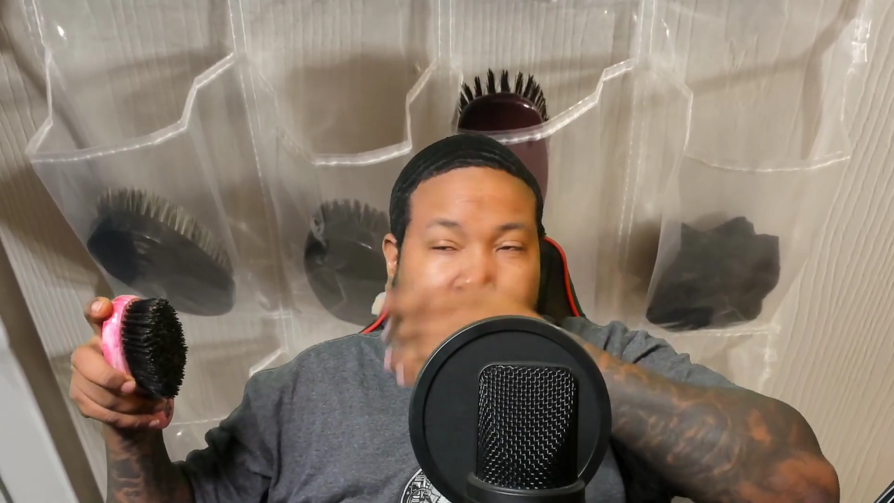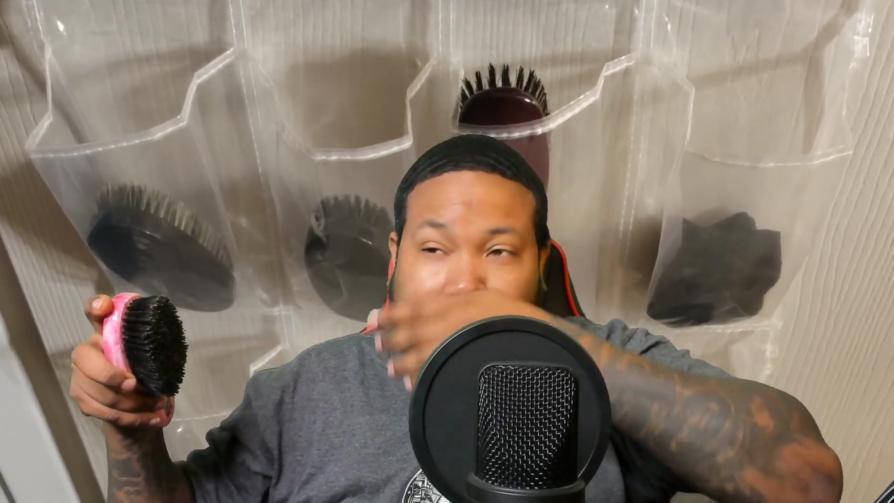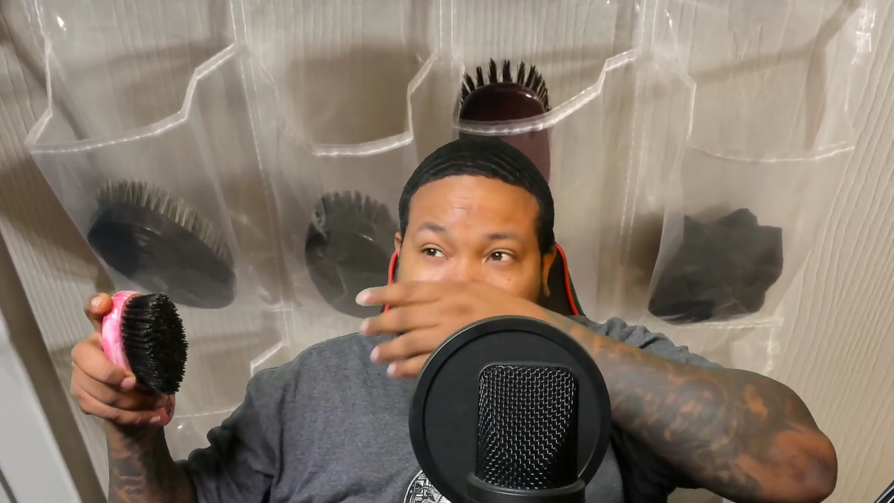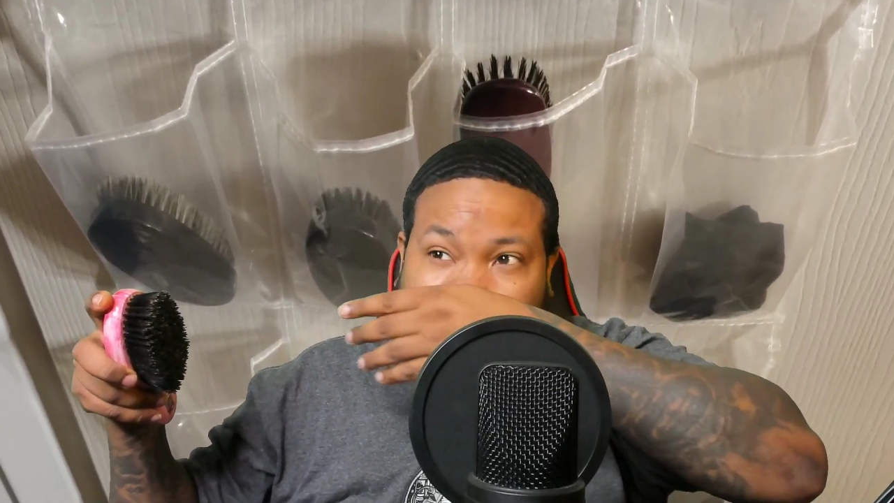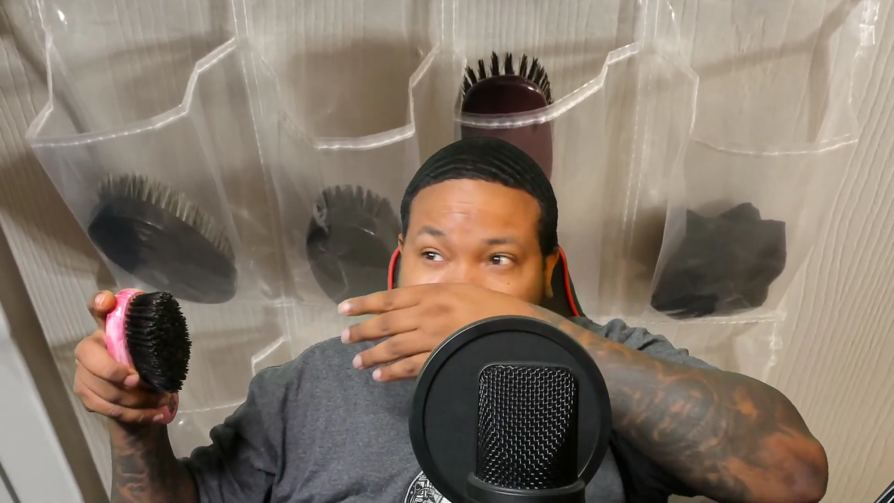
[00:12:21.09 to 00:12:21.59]

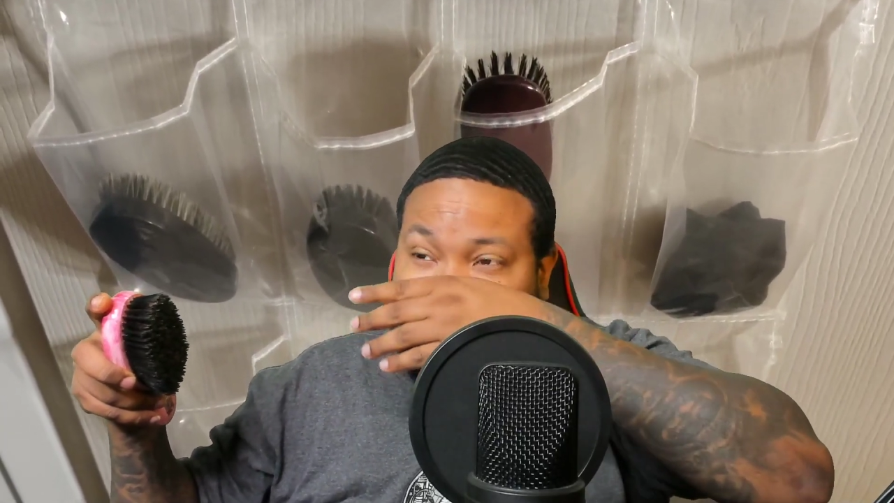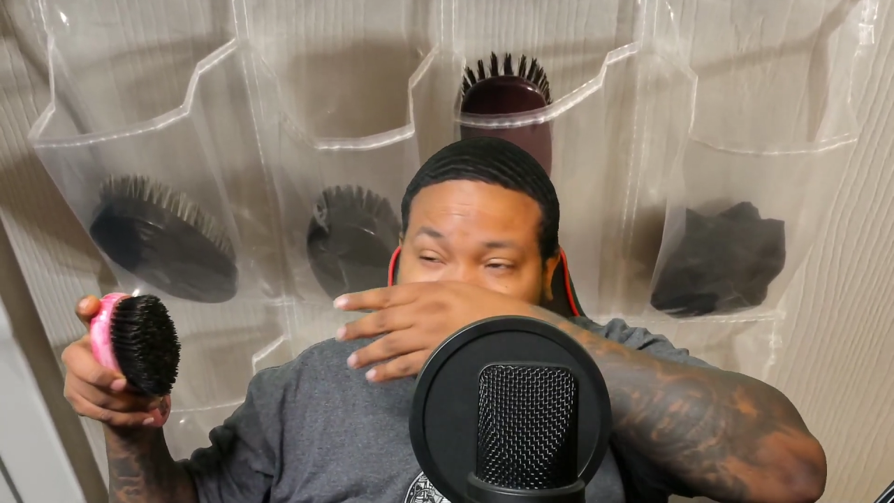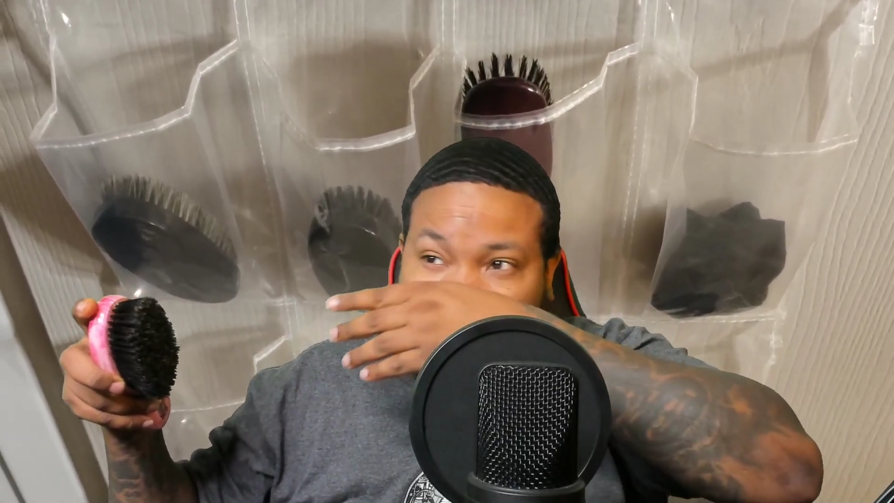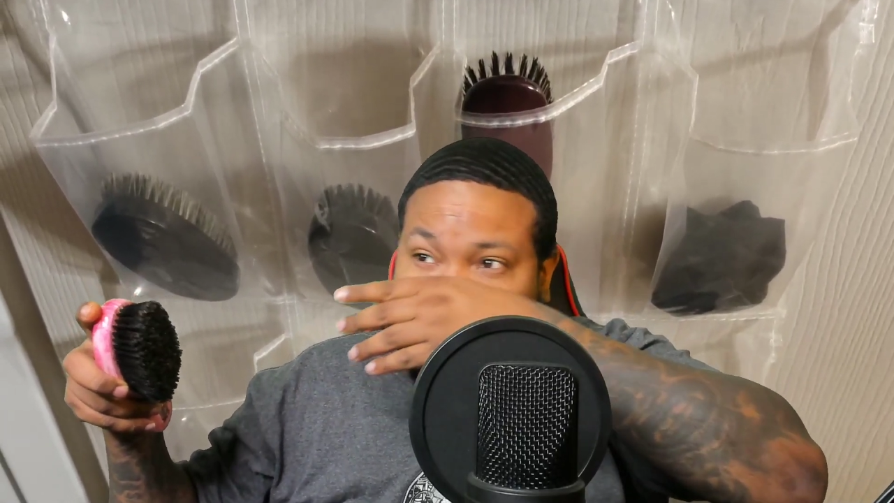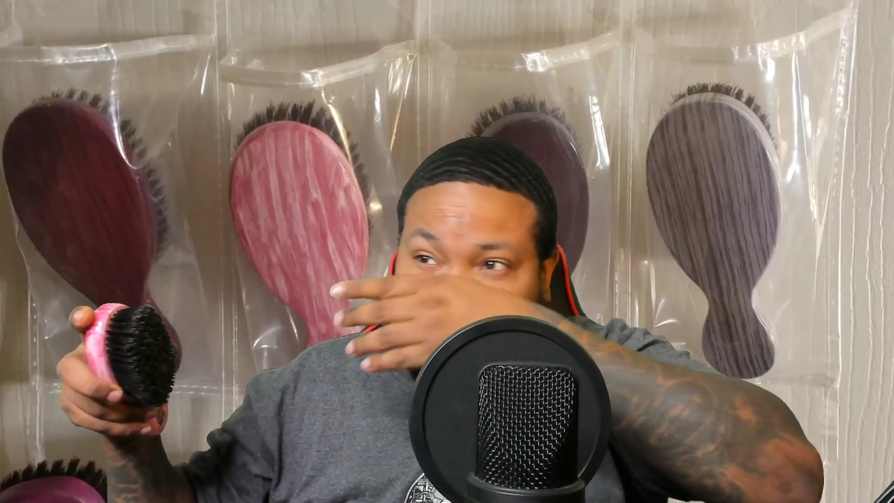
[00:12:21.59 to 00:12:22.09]
shortcut
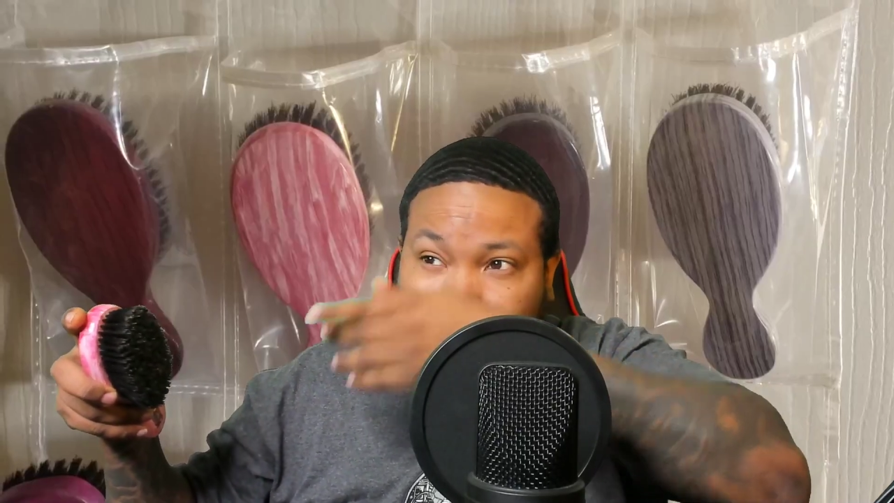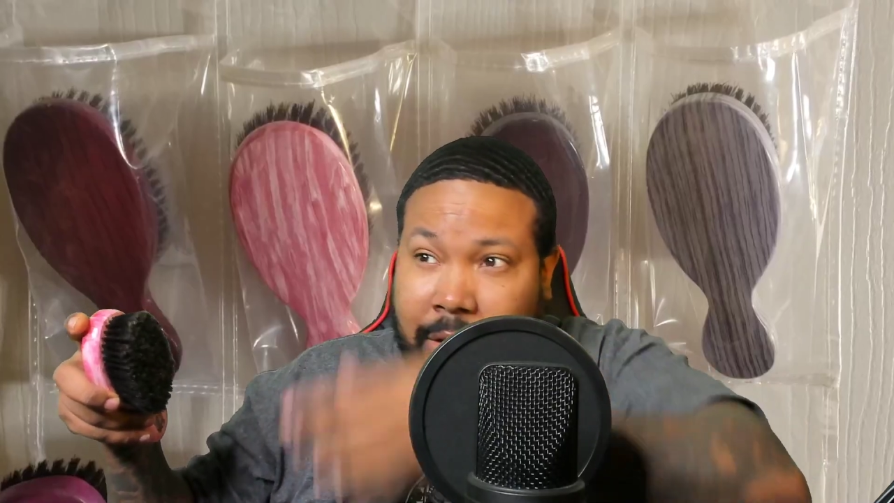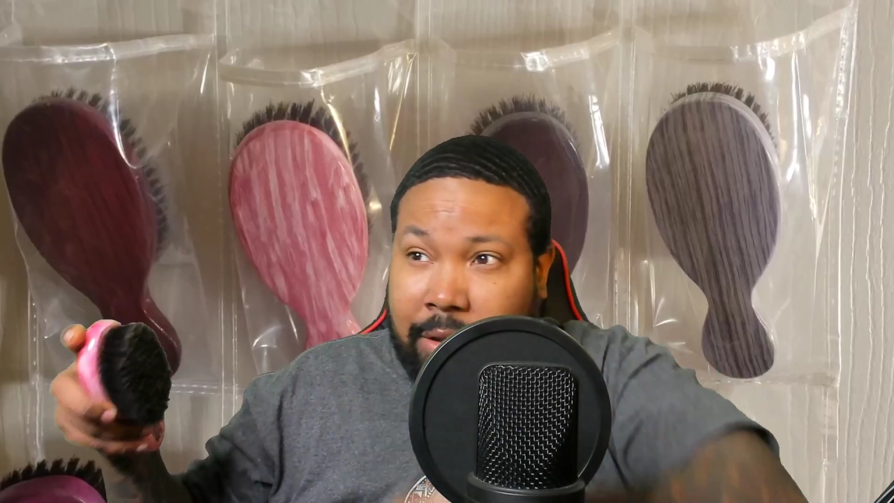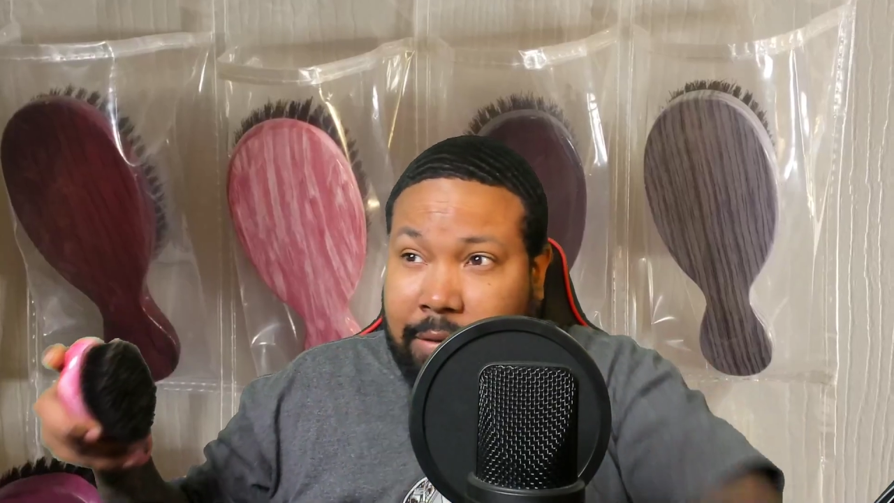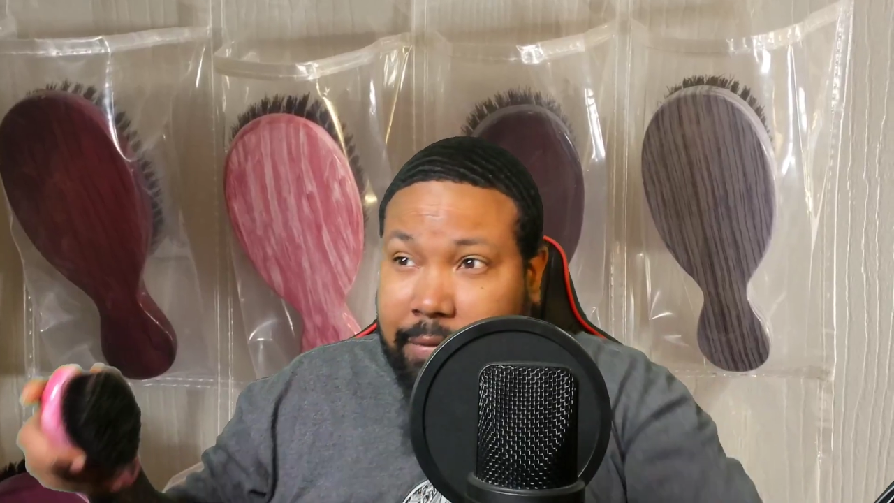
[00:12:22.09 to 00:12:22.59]
to brush work.